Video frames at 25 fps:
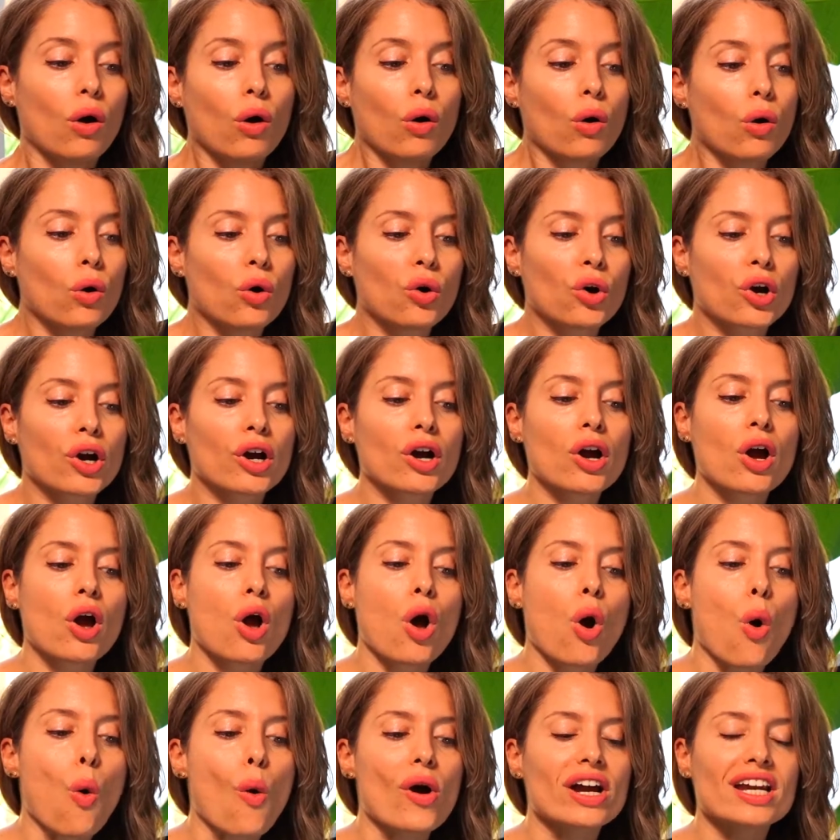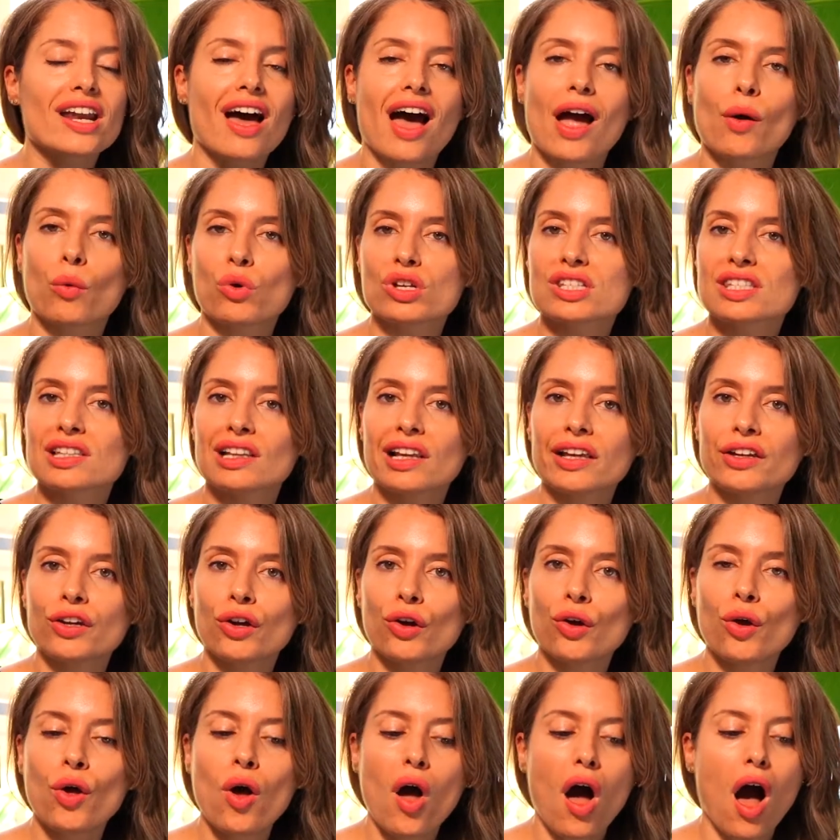Or when I was
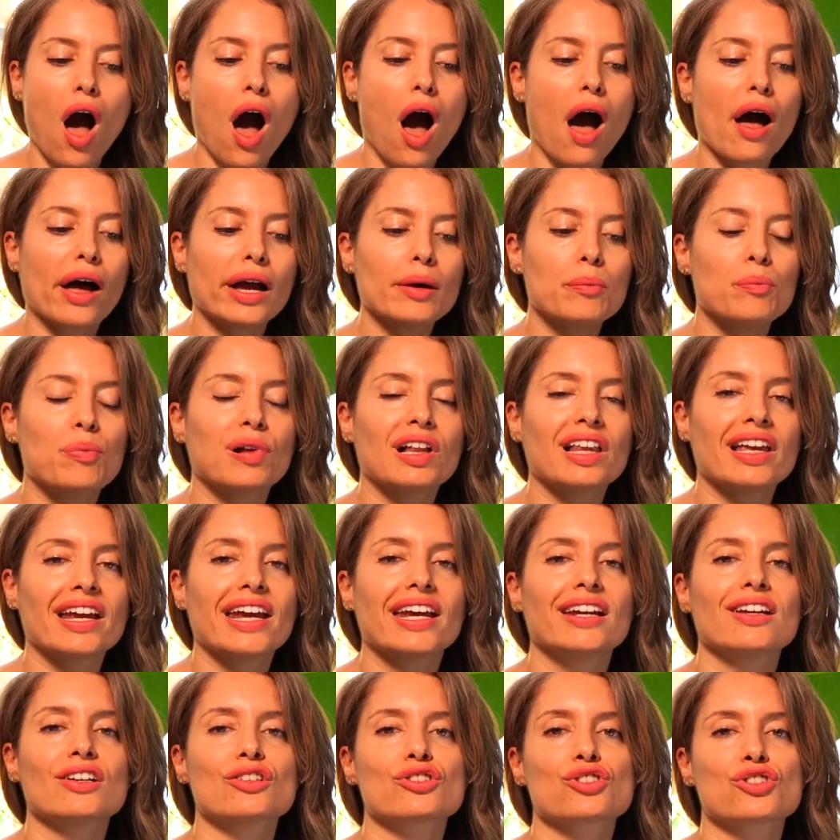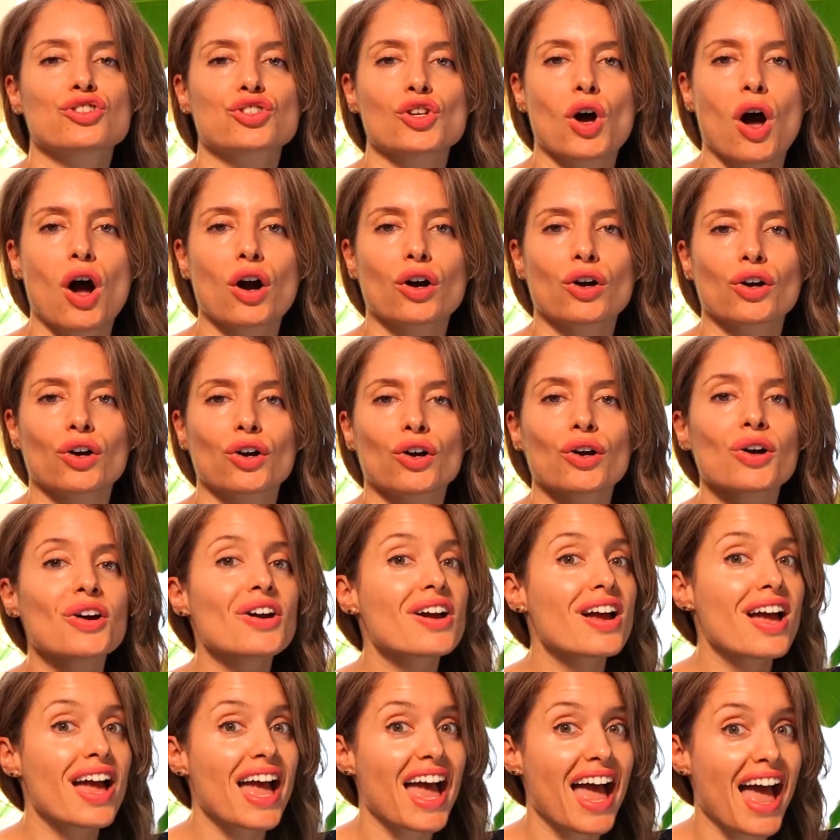little, I played
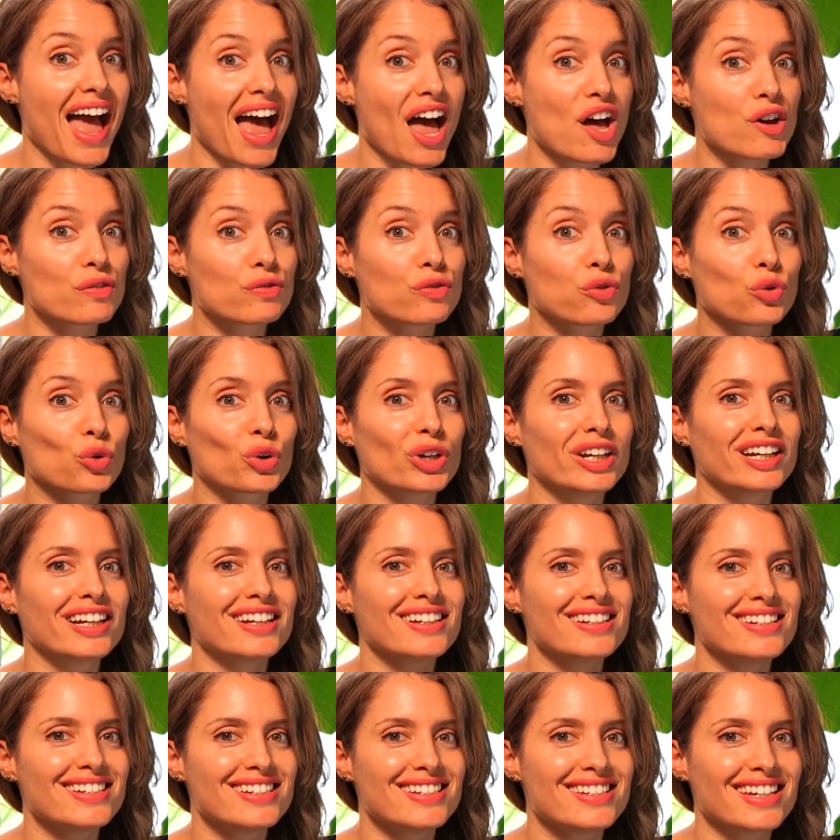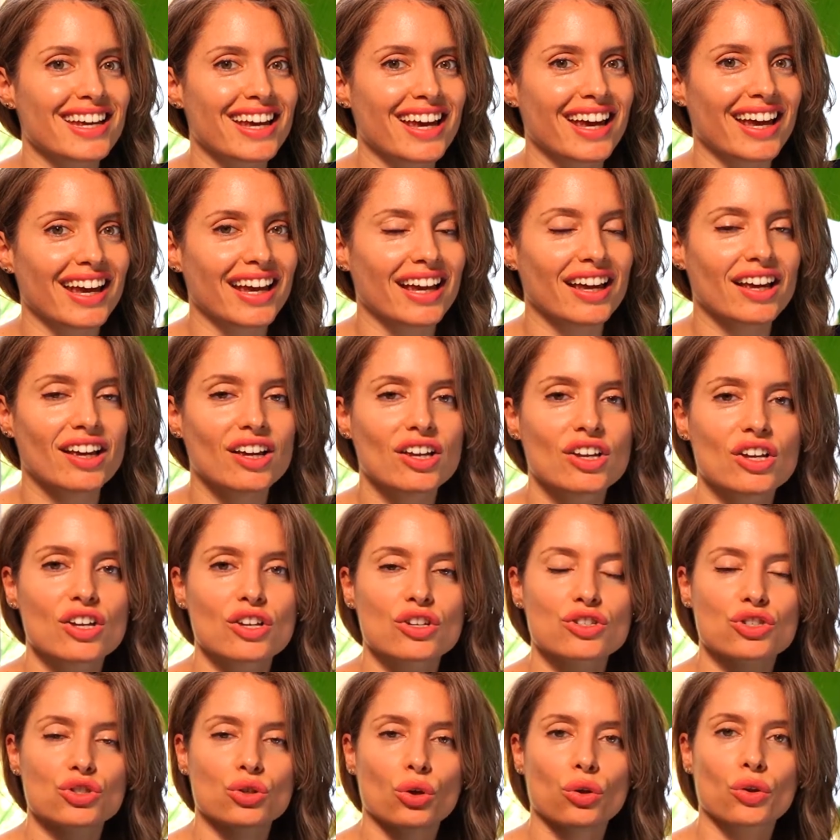soccer every day.
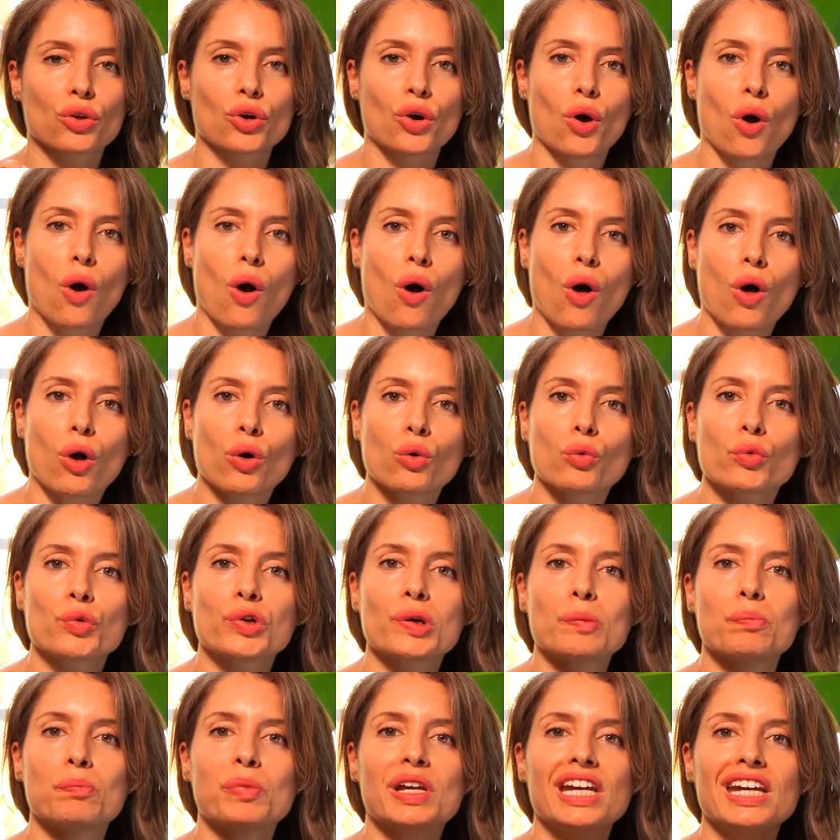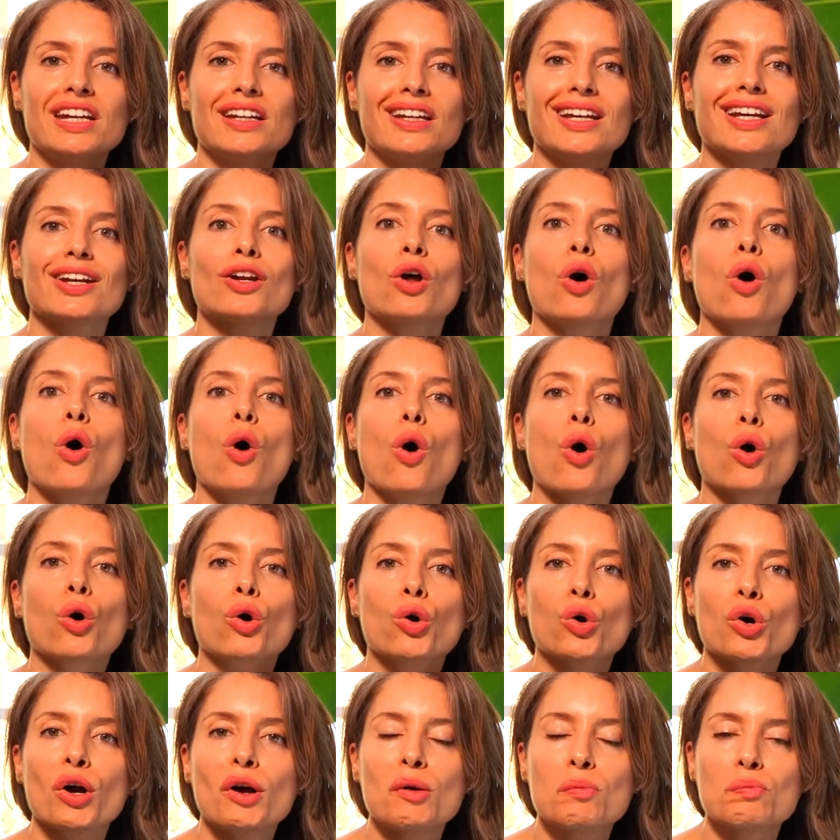So they're all repeated
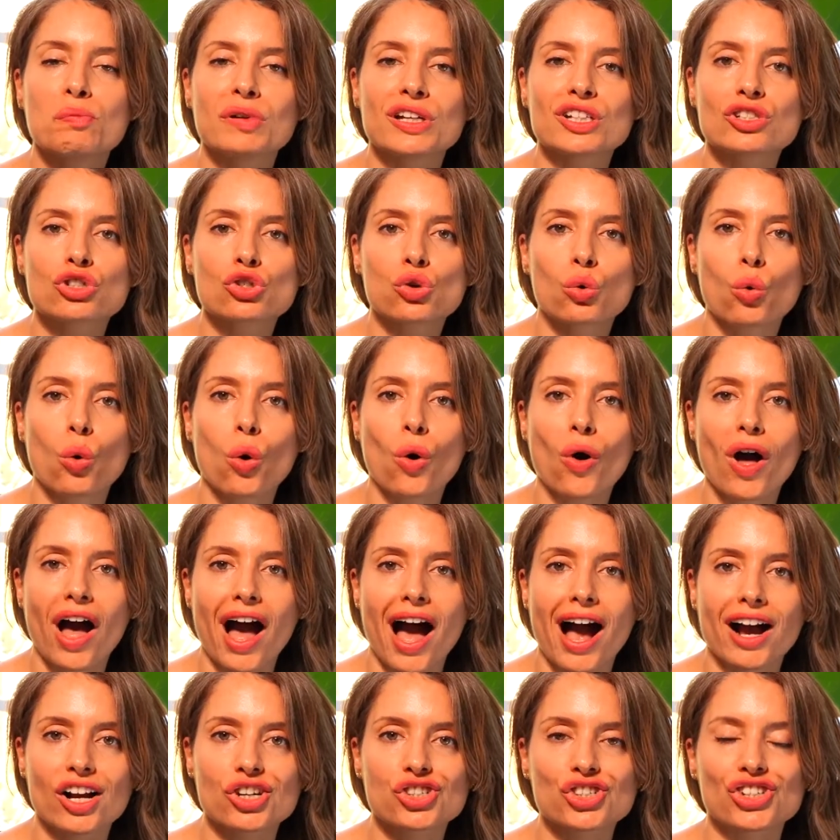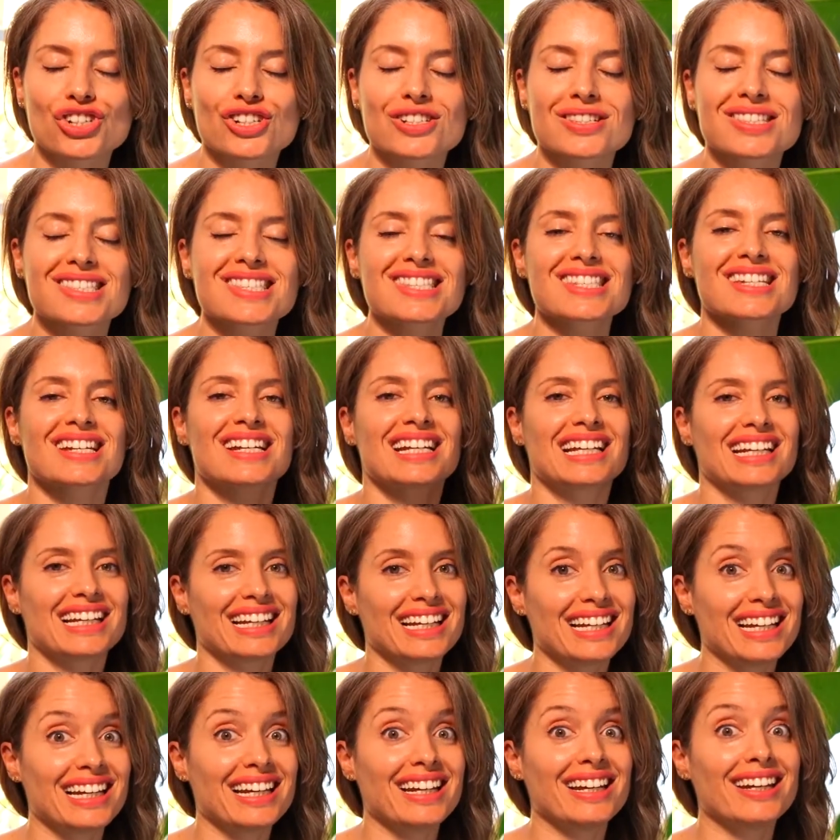or habitual actions
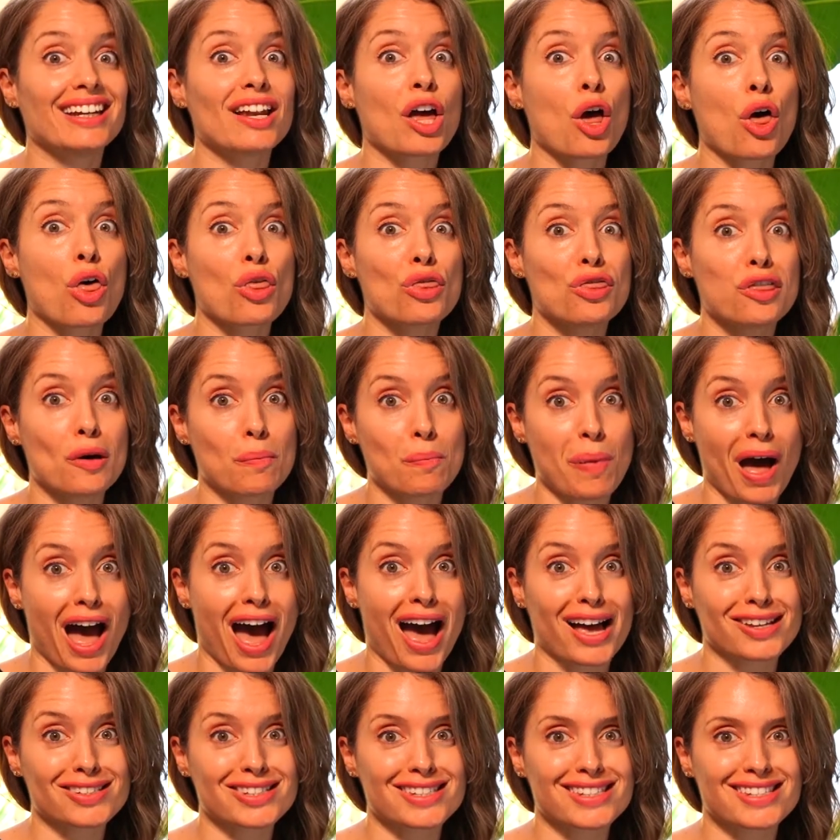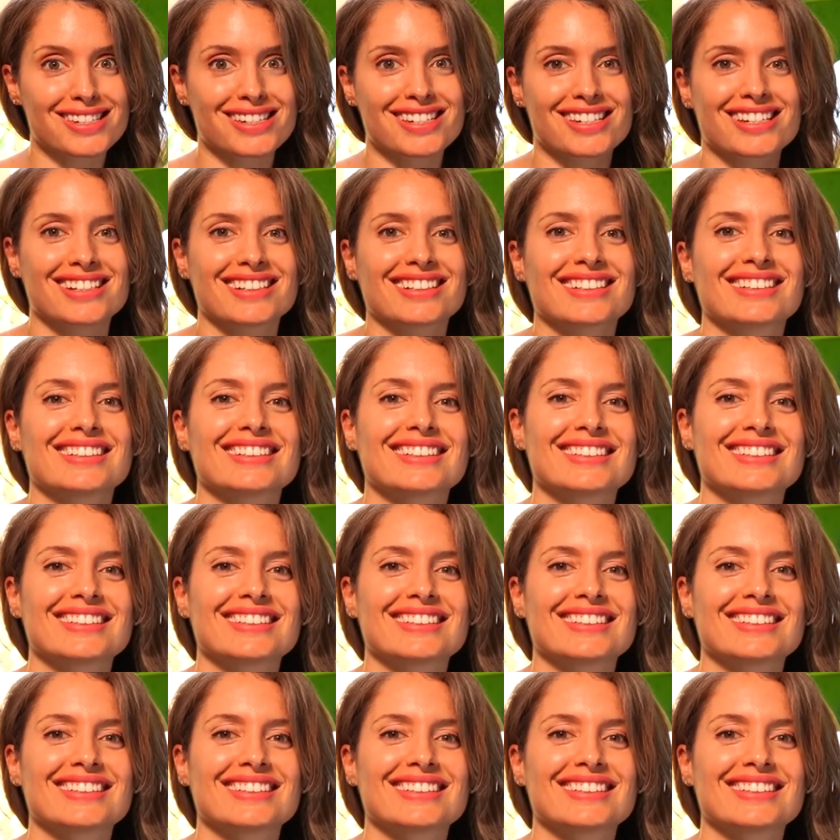in the past.